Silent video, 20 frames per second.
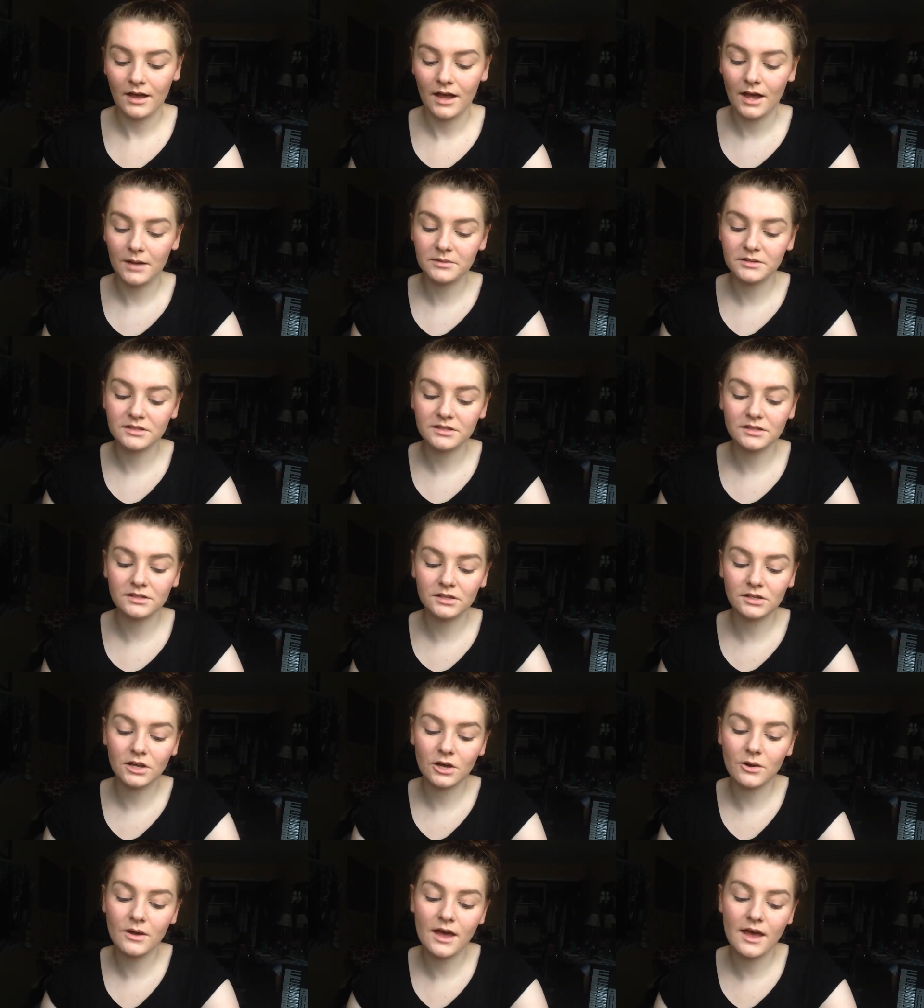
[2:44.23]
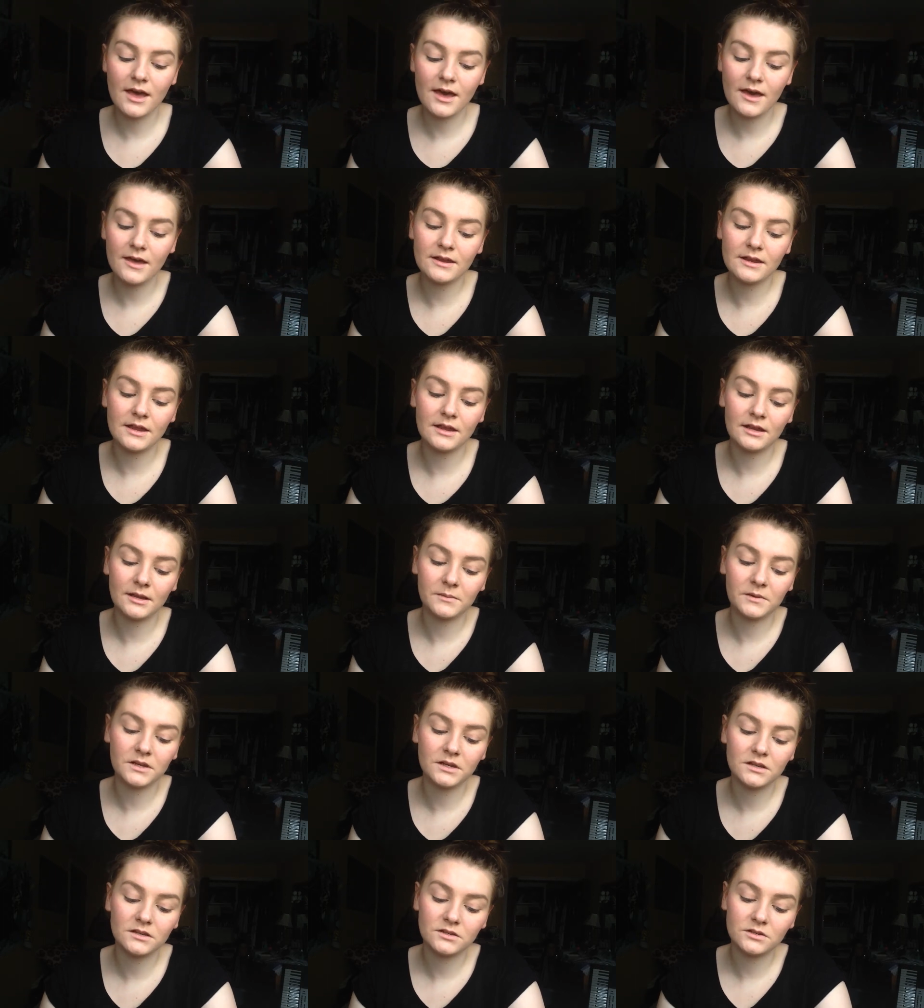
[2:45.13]
I'm just going to go ahead and I'm
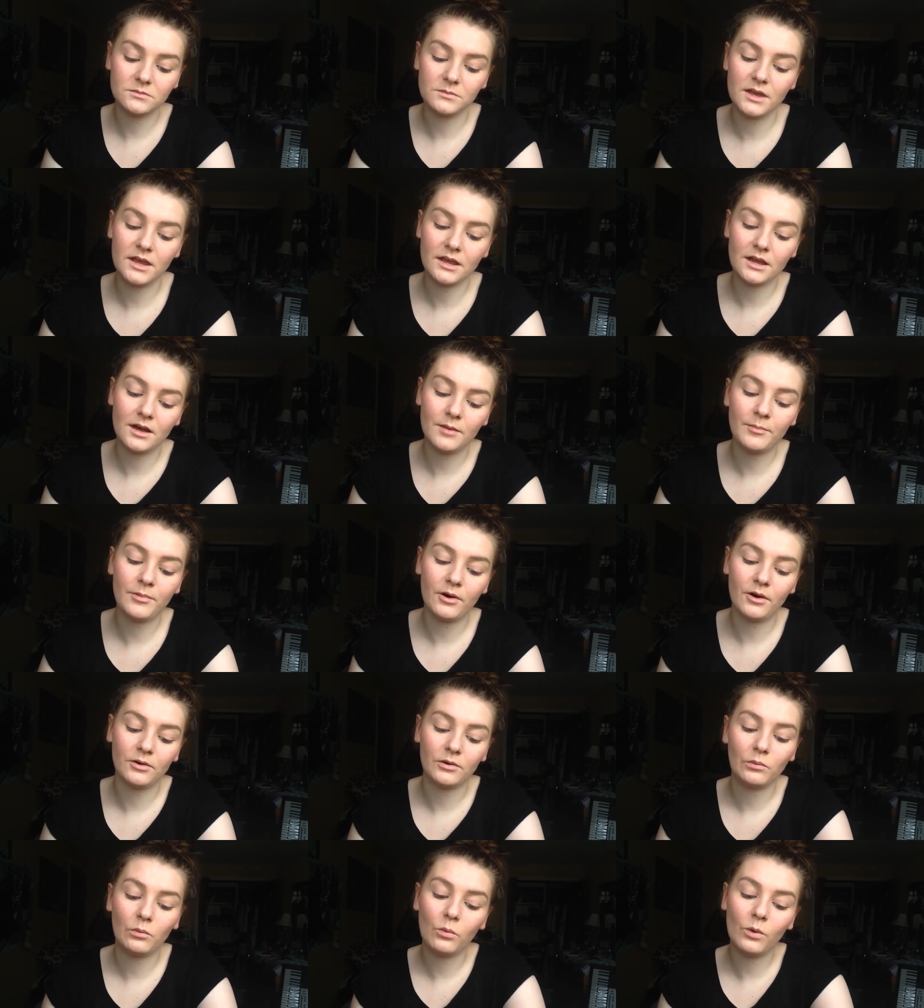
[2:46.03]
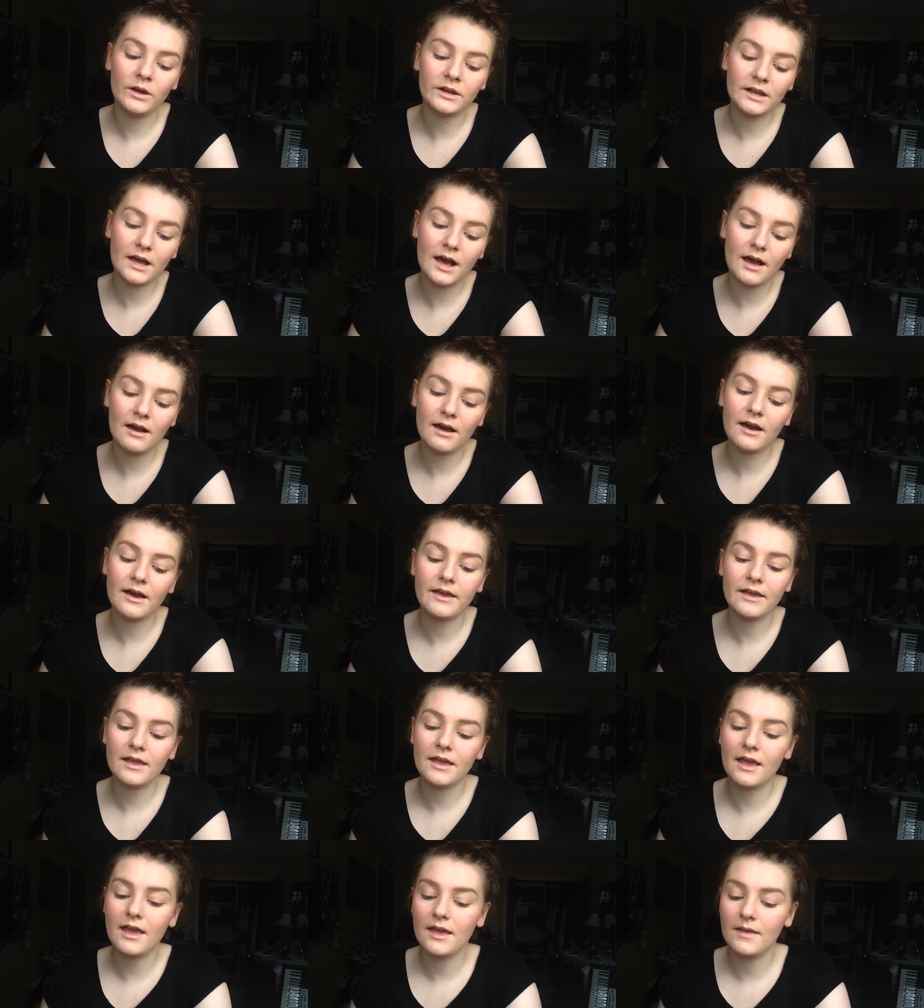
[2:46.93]
going to do makeup on one
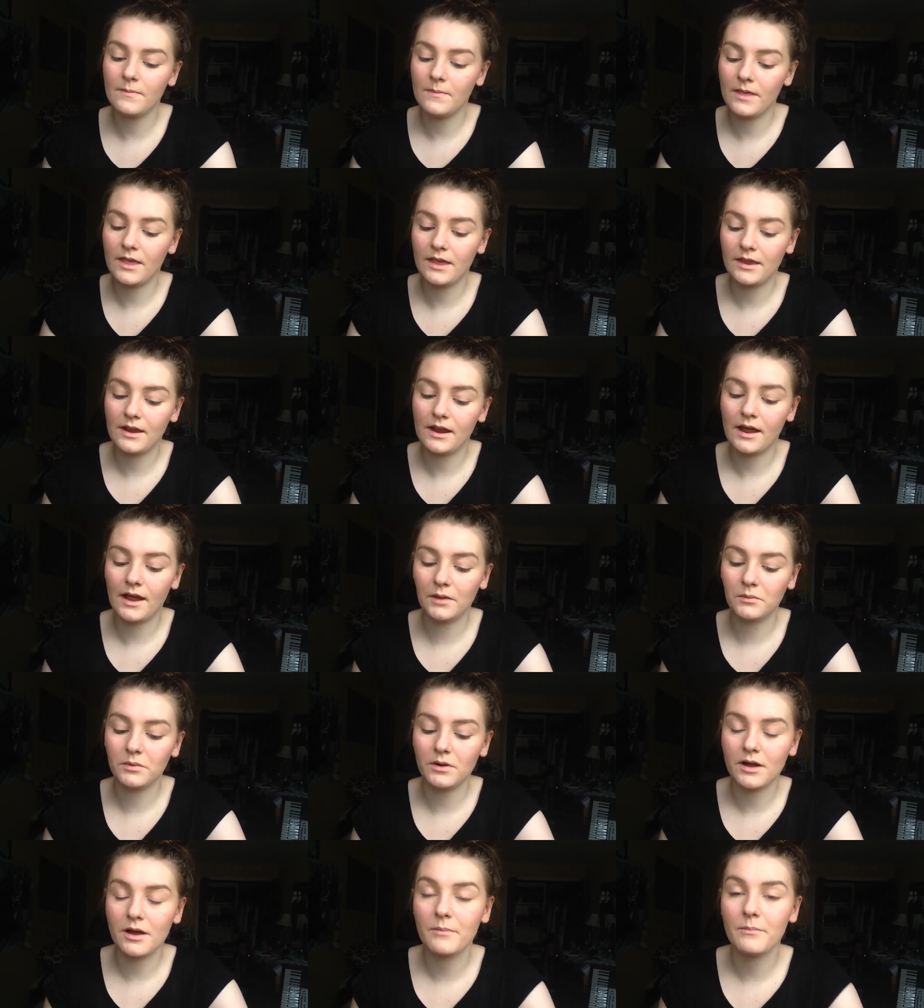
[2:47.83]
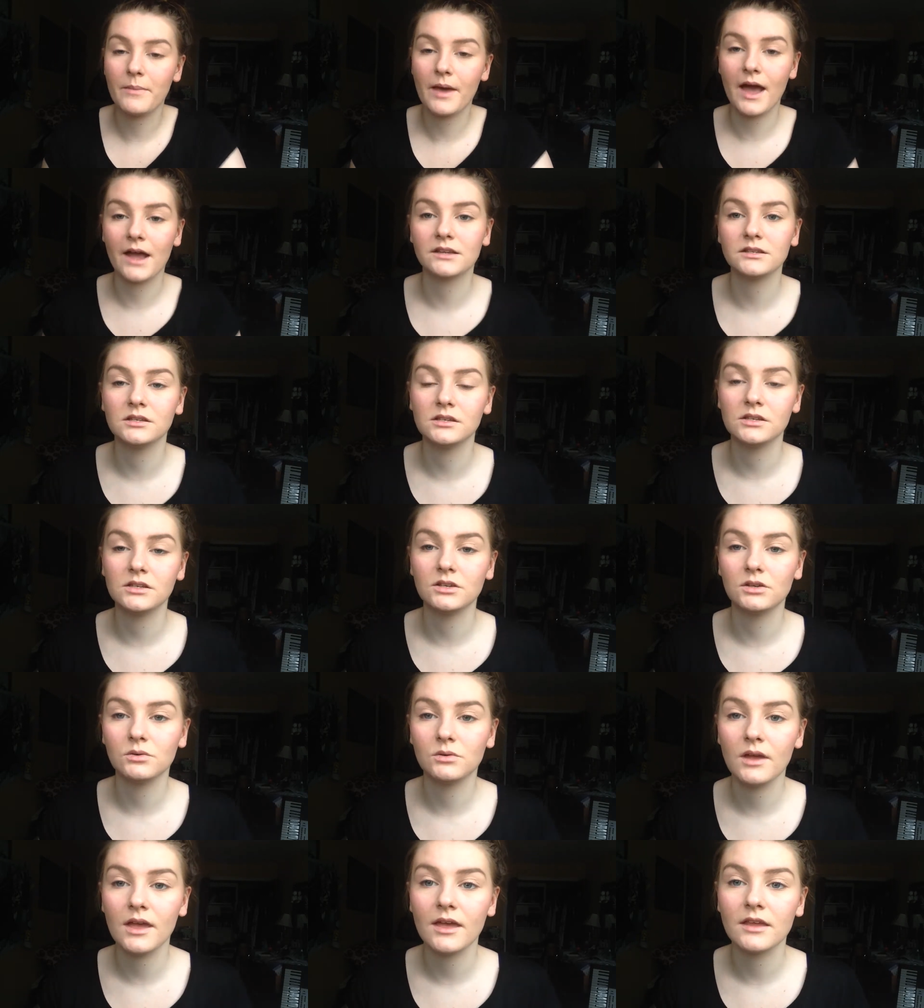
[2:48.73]
eye, and then I will come back to
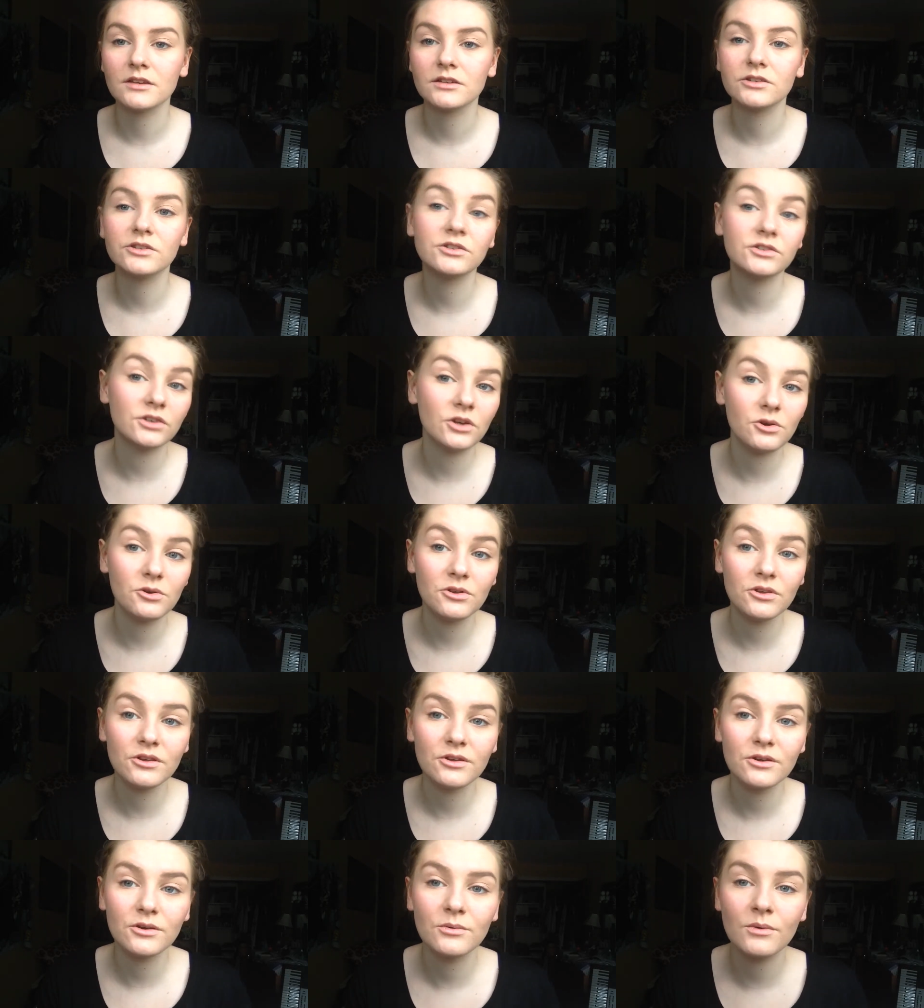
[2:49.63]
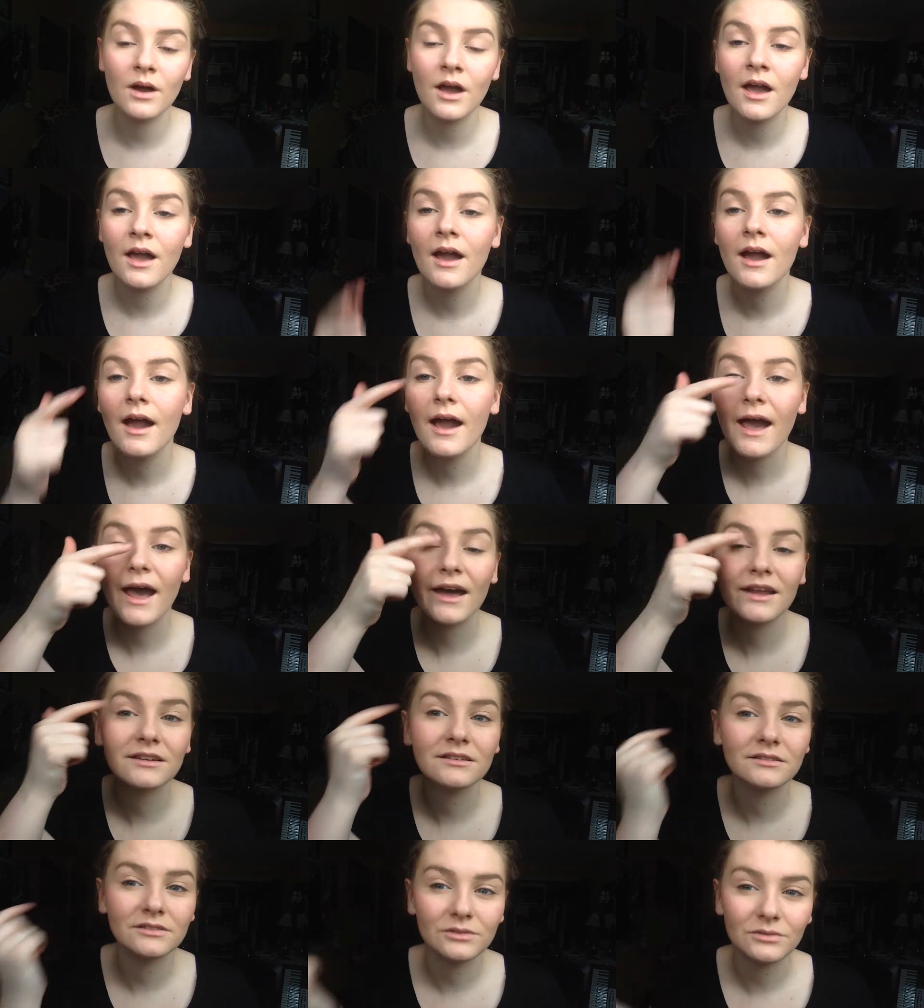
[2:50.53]
you and show you how
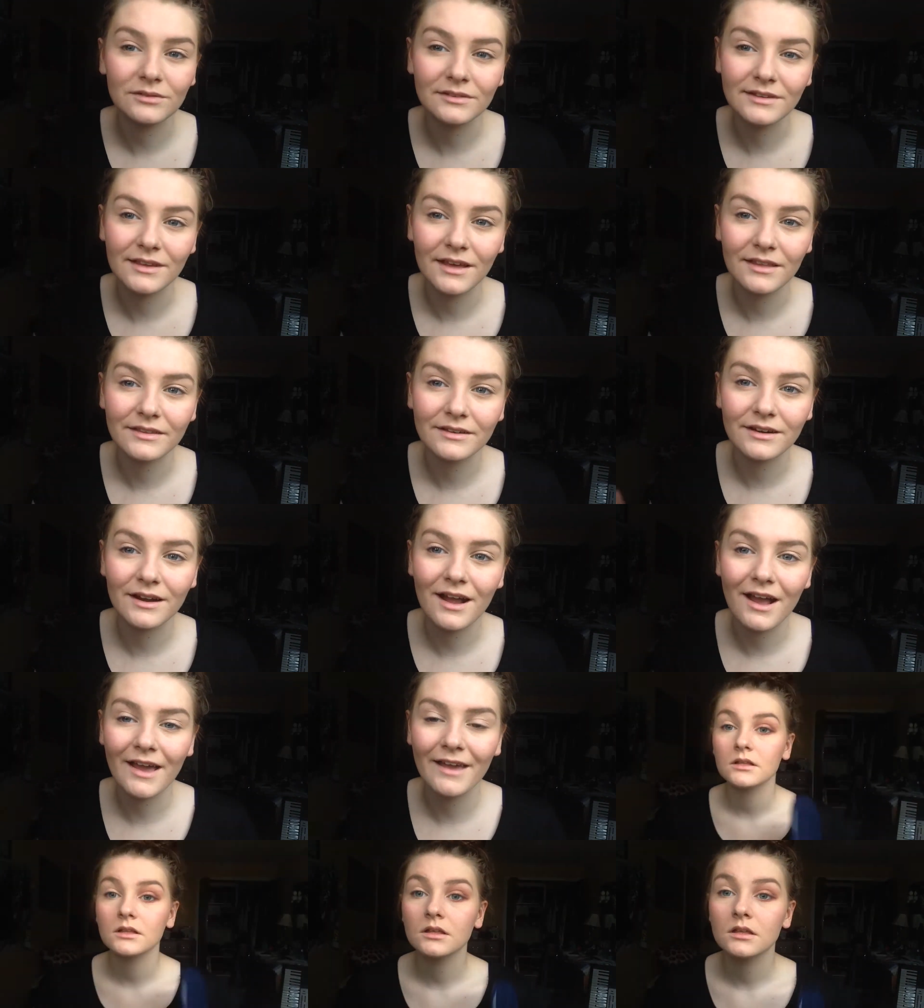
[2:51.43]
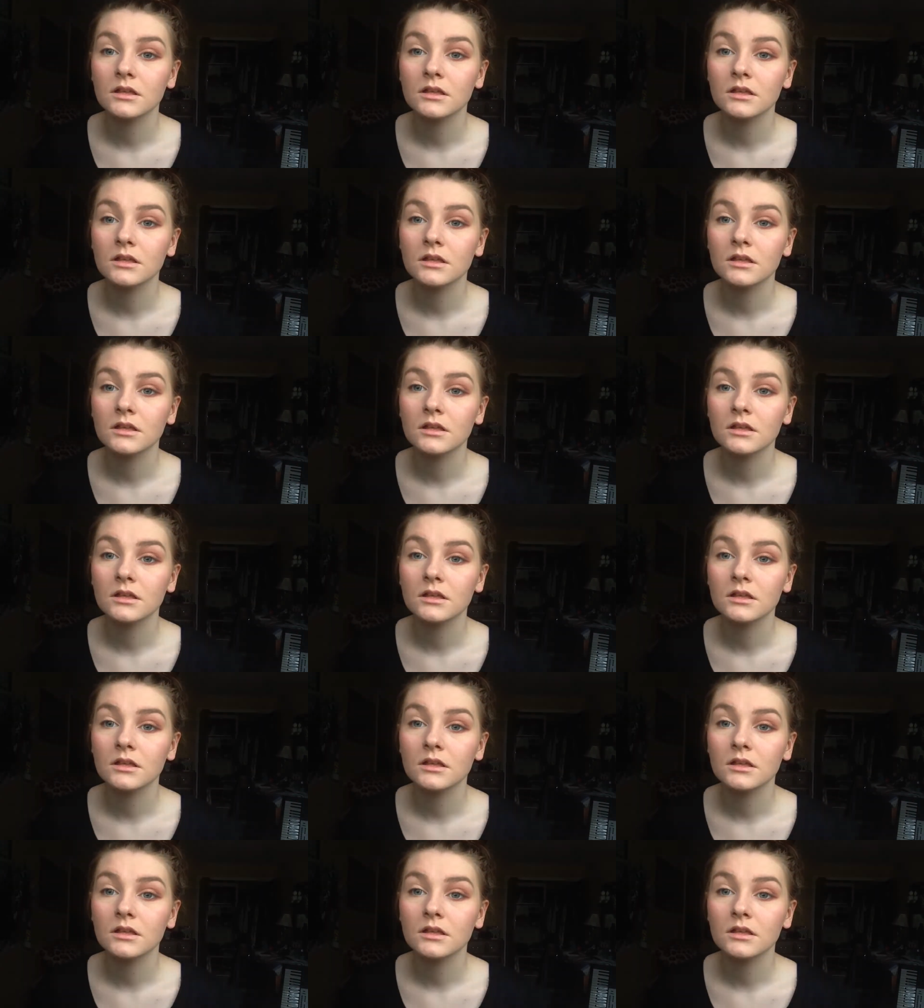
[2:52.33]
to do the other eye.